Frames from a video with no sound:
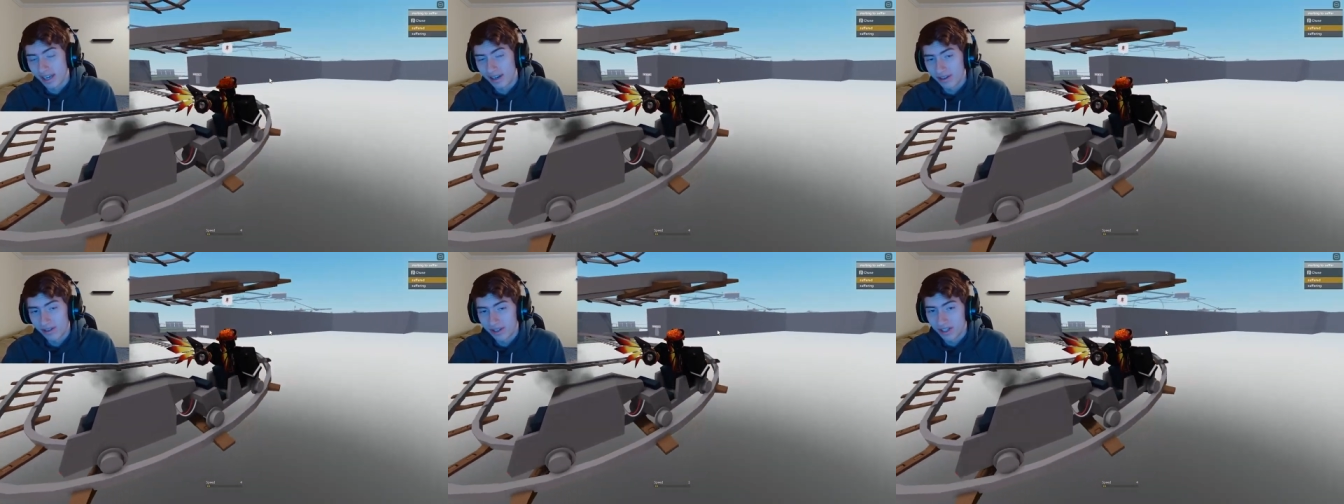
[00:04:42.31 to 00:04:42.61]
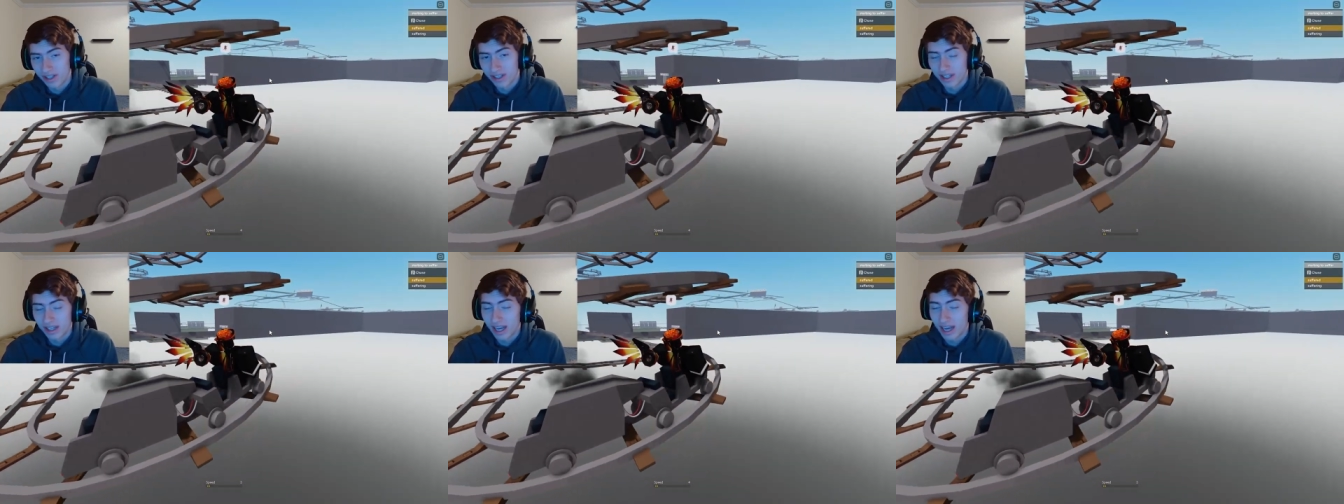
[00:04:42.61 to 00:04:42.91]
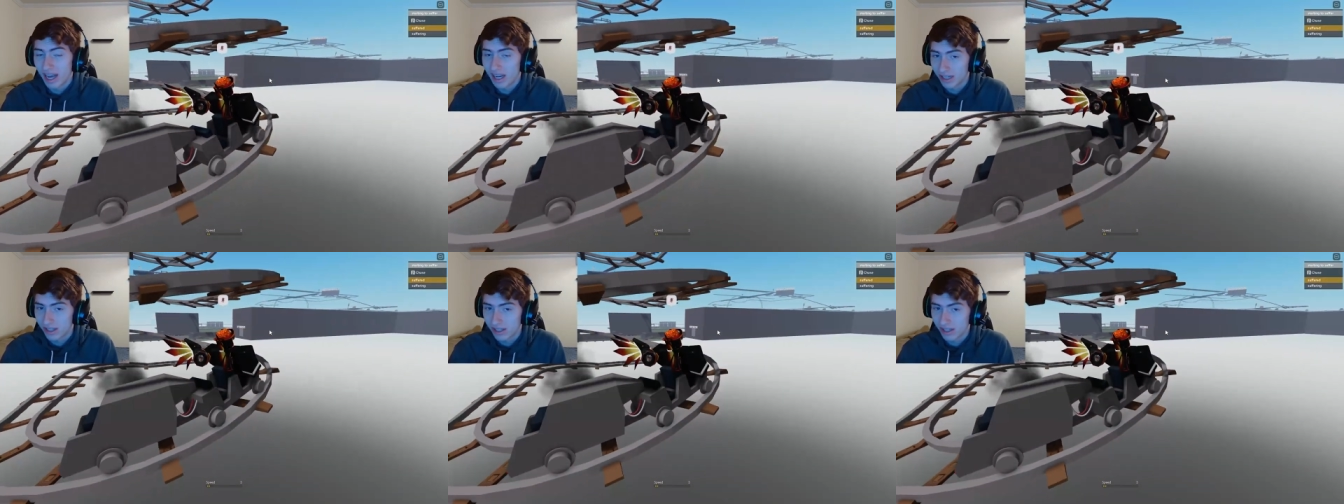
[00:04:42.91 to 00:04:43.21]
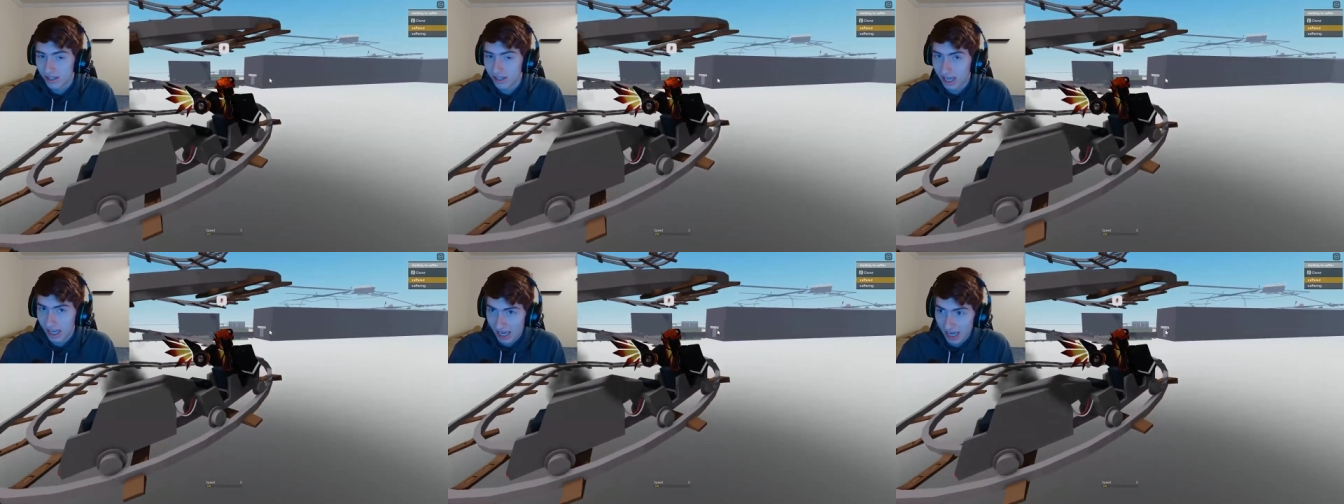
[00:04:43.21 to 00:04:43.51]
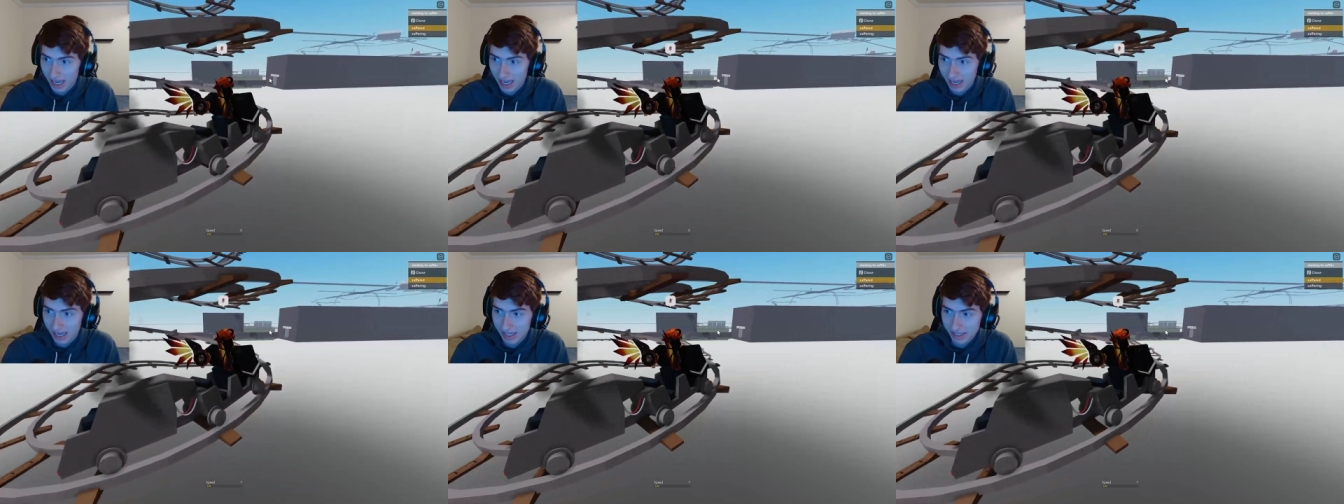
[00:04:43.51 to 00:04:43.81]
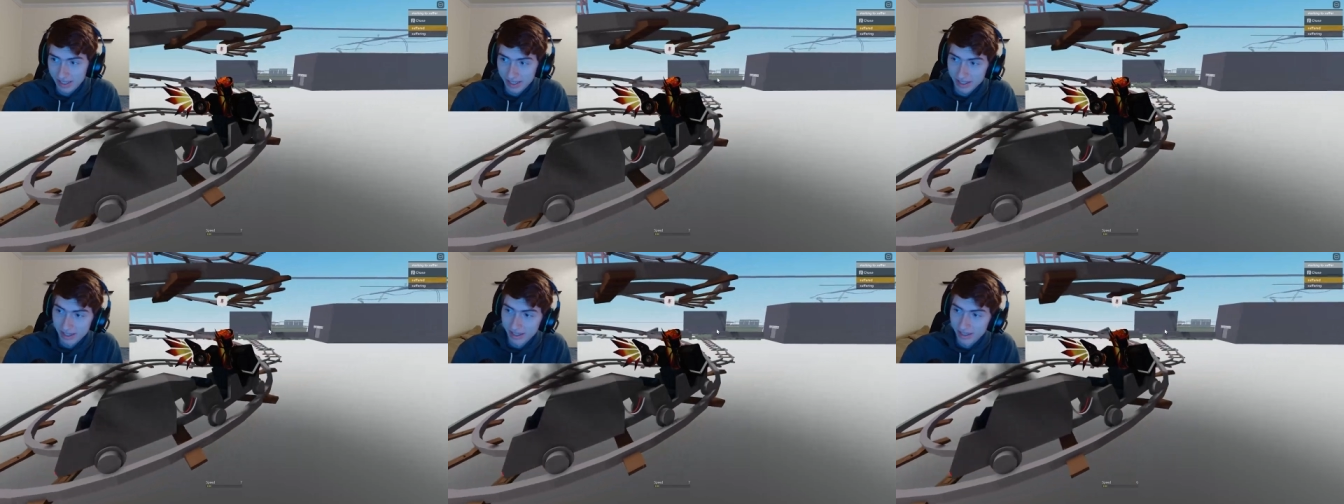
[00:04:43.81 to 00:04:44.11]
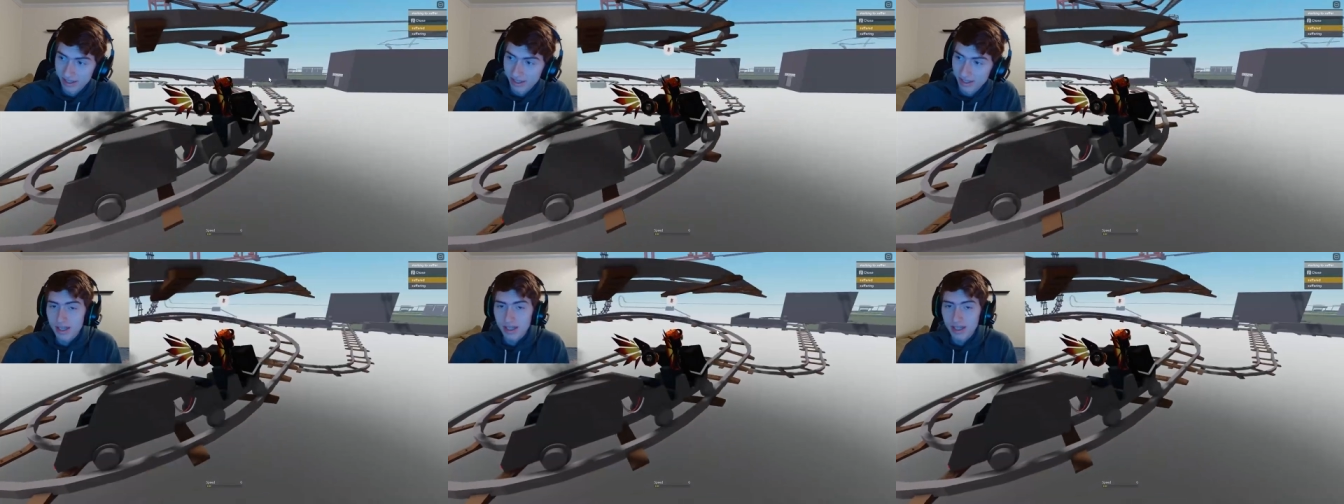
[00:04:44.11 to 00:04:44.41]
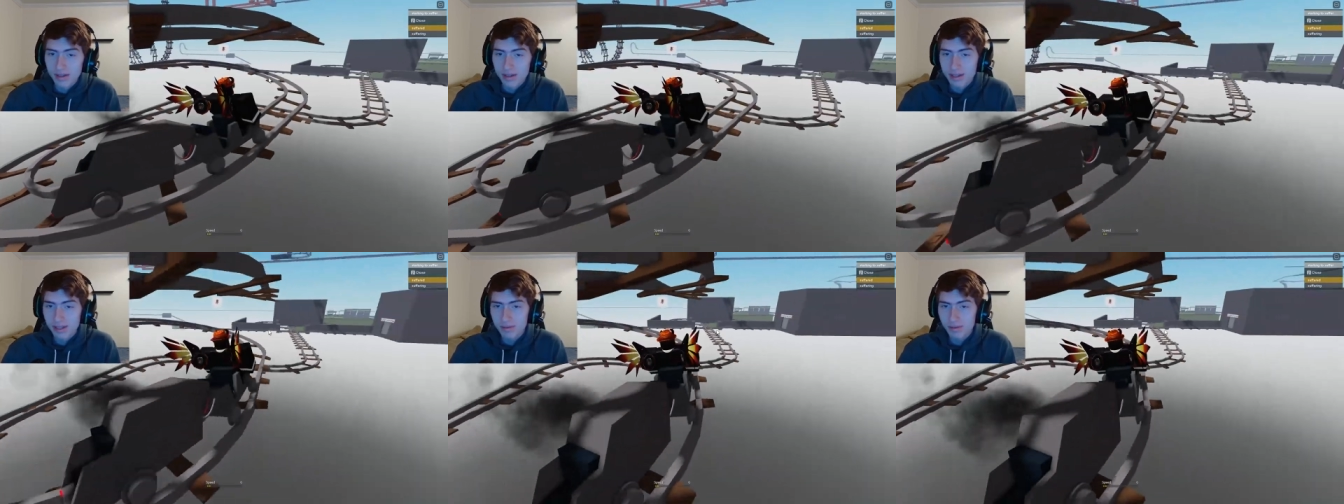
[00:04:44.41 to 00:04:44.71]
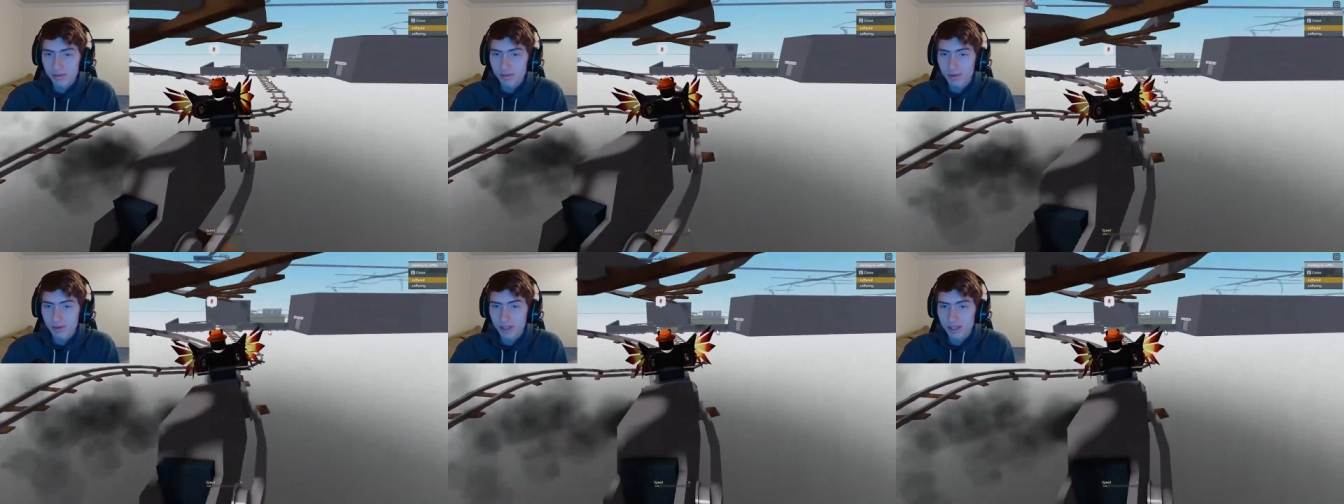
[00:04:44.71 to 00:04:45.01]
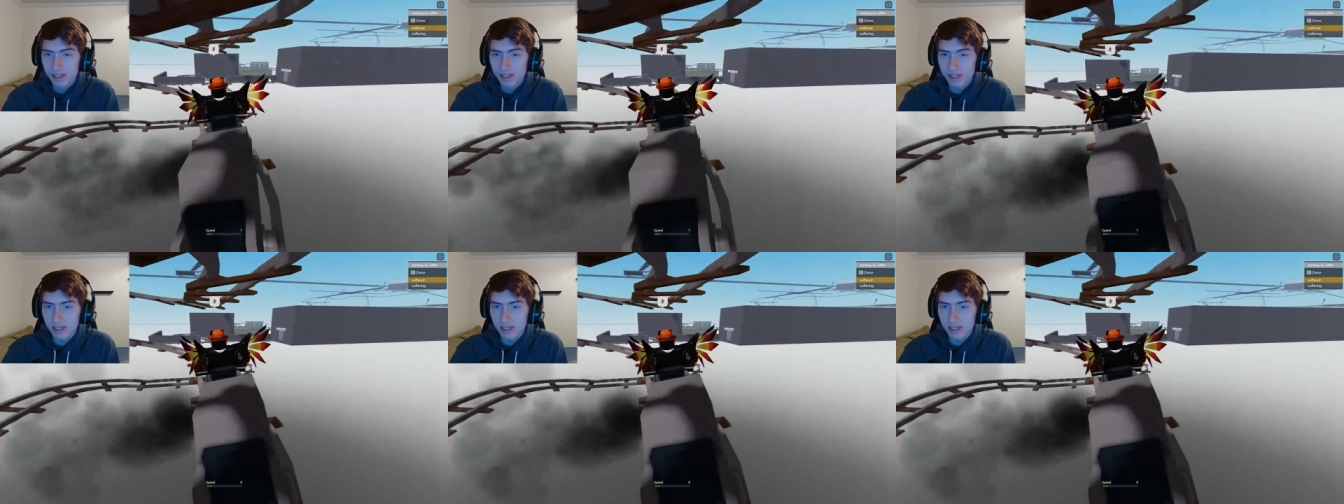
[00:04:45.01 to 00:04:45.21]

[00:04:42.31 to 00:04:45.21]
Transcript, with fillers: I should I should add. Seems pretty